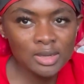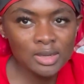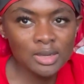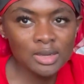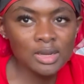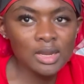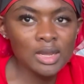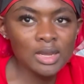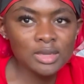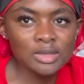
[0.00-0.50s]

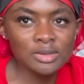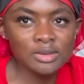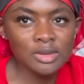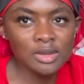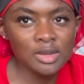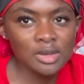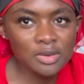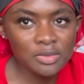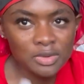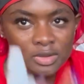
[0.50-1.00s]
earlier
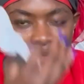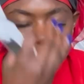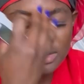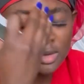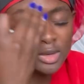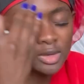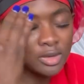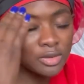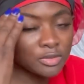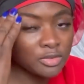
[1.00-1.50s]
today he was
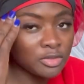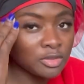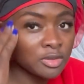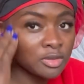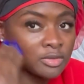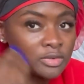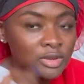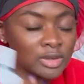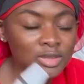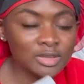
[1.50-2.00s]
running a
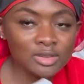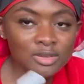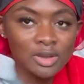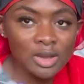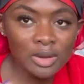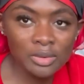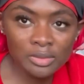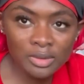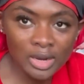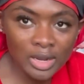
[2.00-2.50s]
fever, so
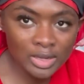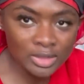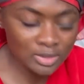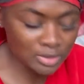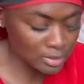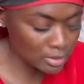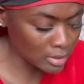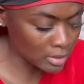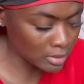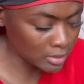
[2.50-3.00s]
I would like
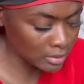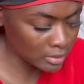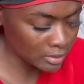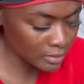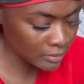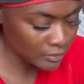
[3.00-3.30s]
to know